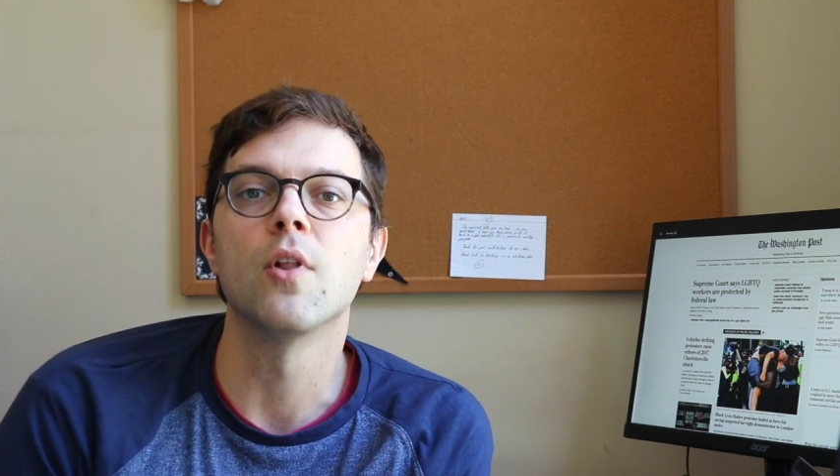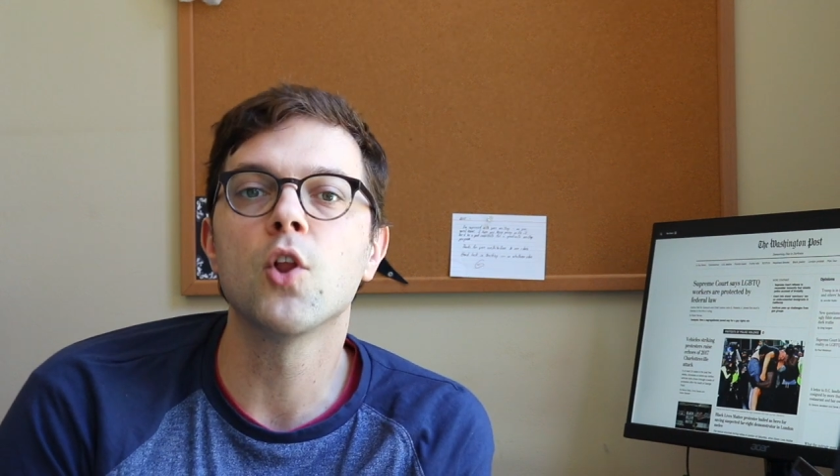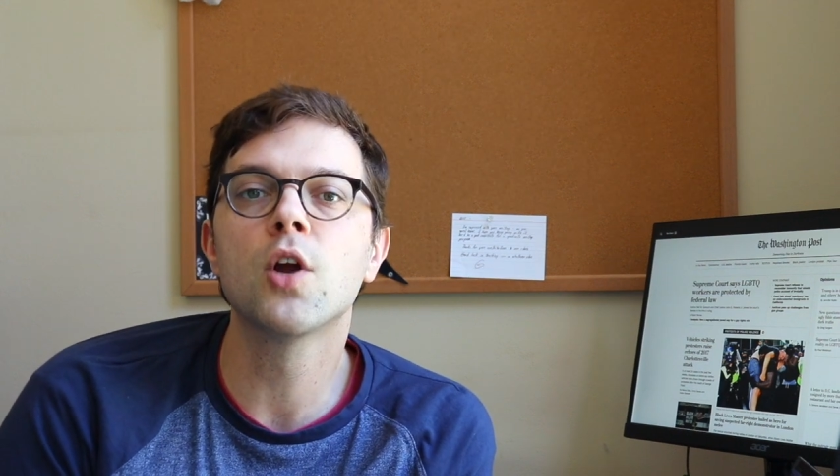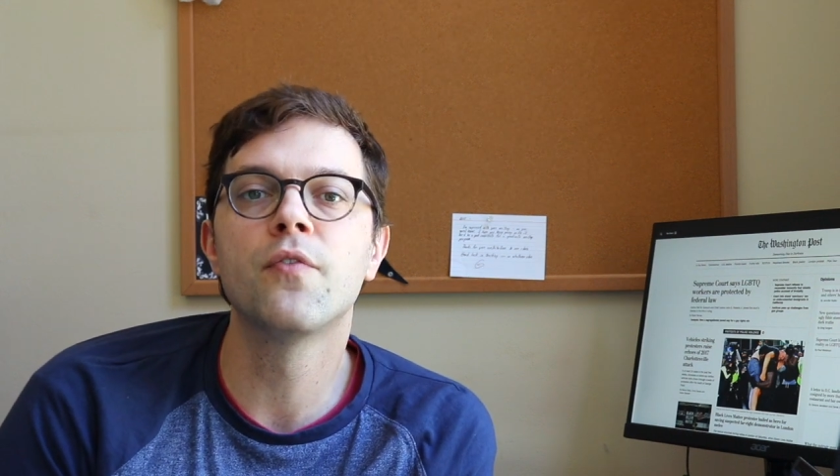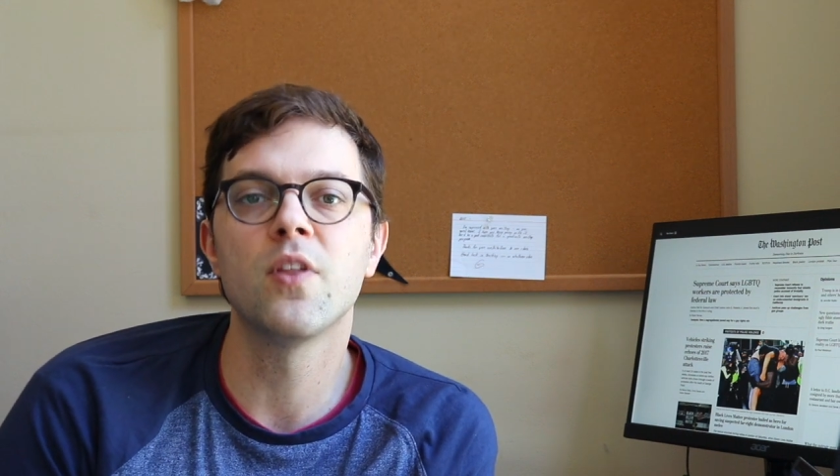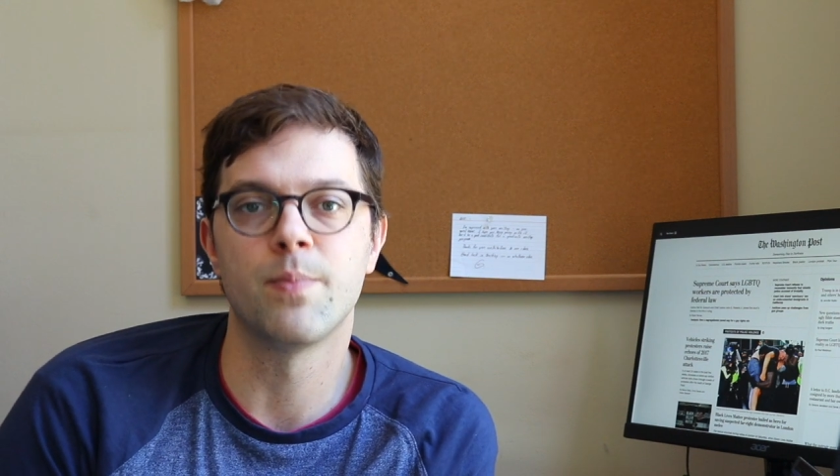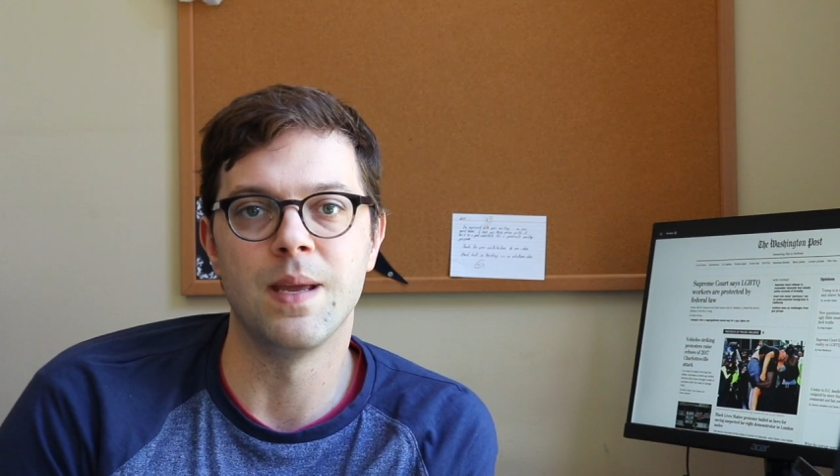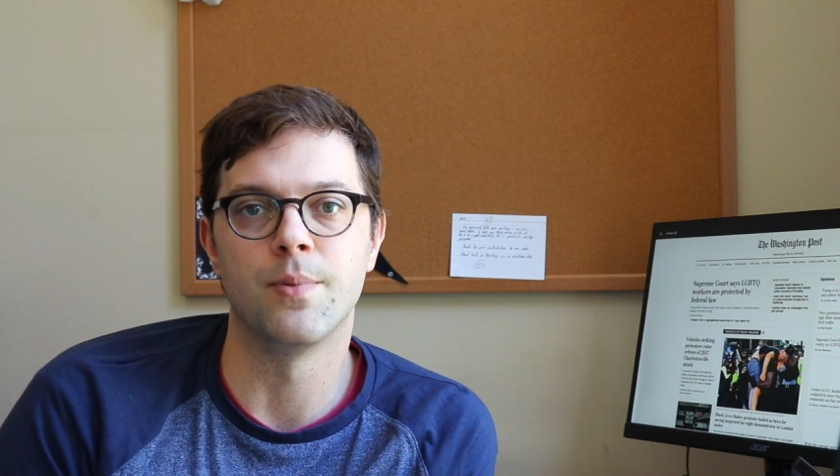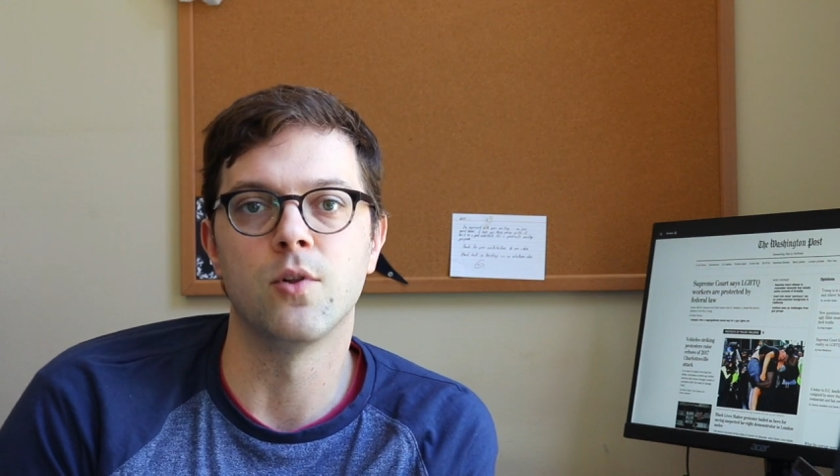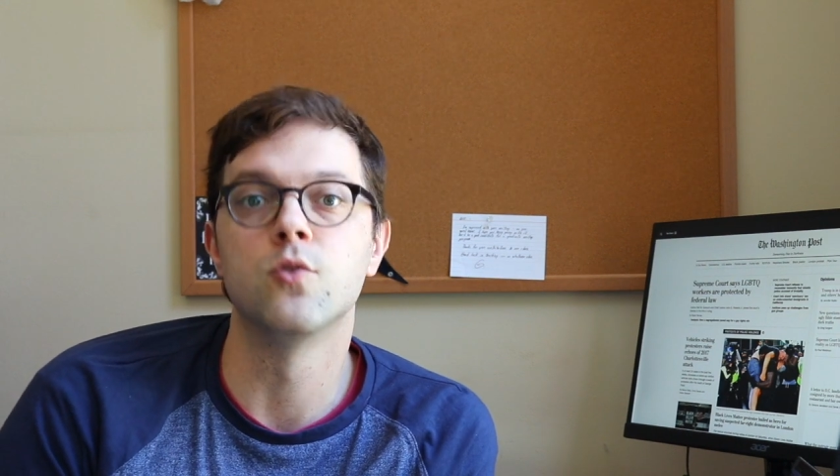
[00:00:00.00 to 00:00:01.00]
But look for the
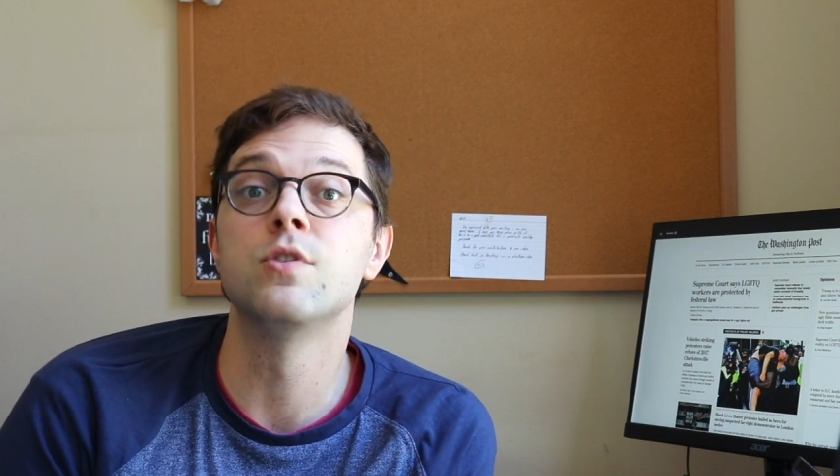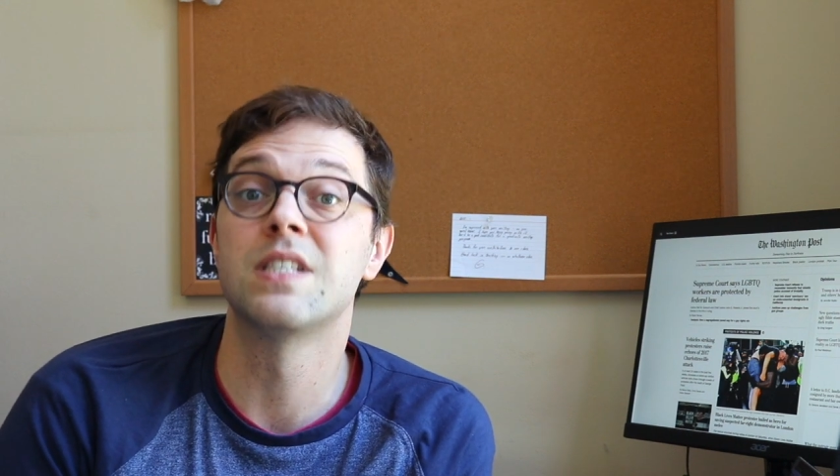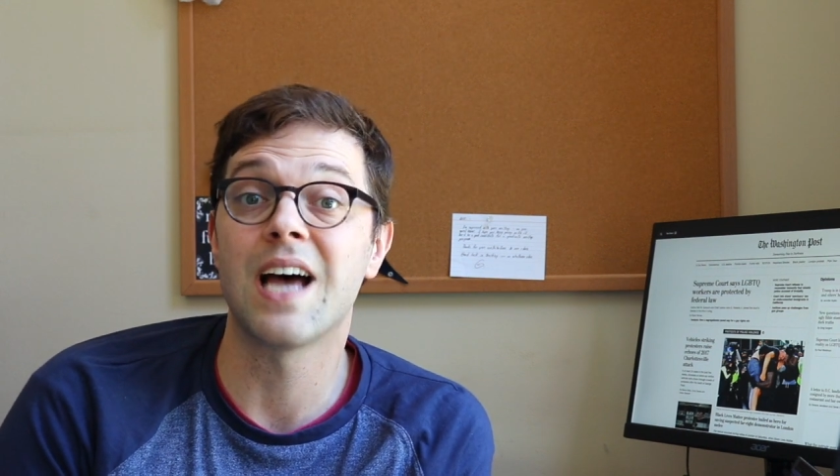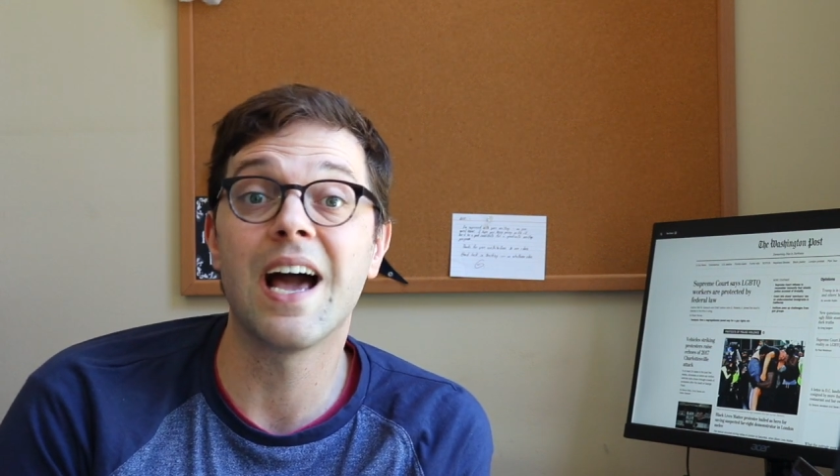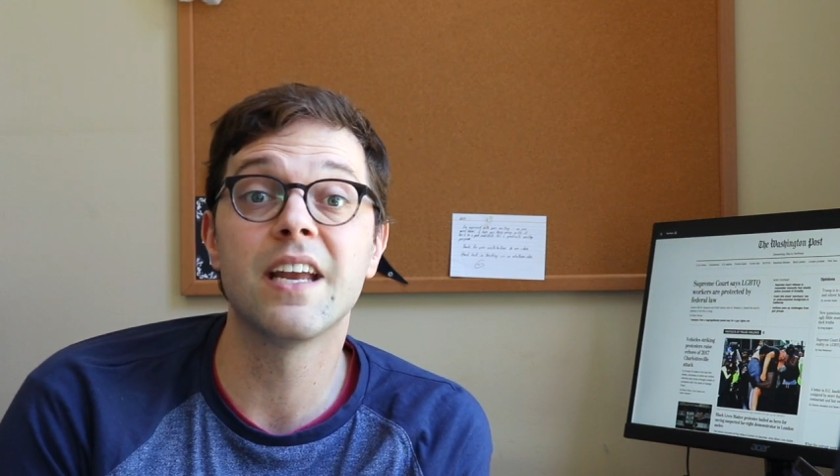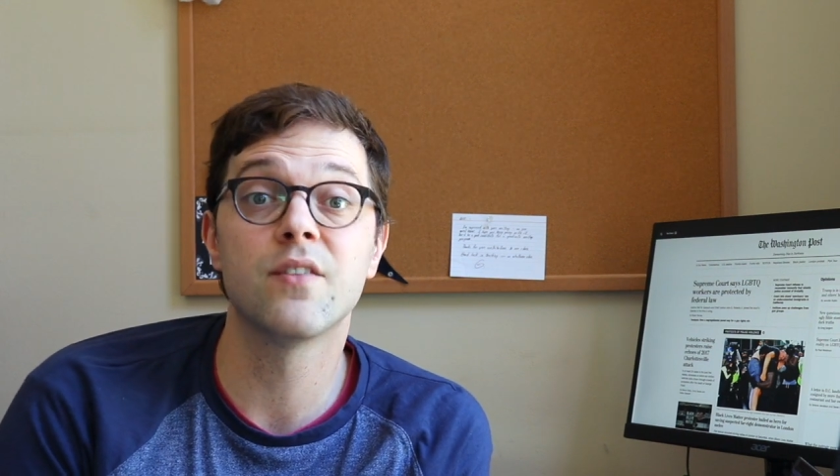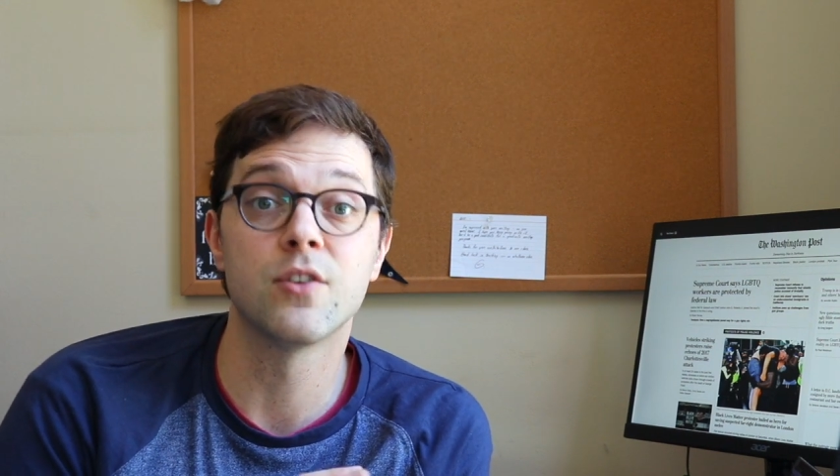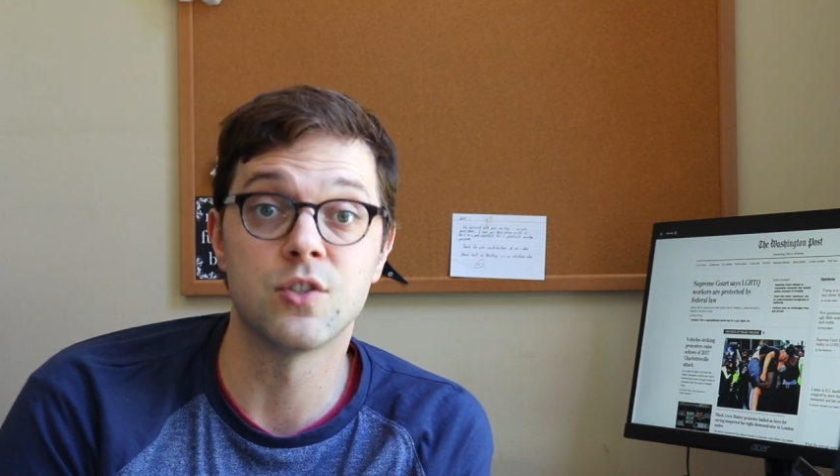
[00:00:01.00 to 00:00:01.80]
people whose side of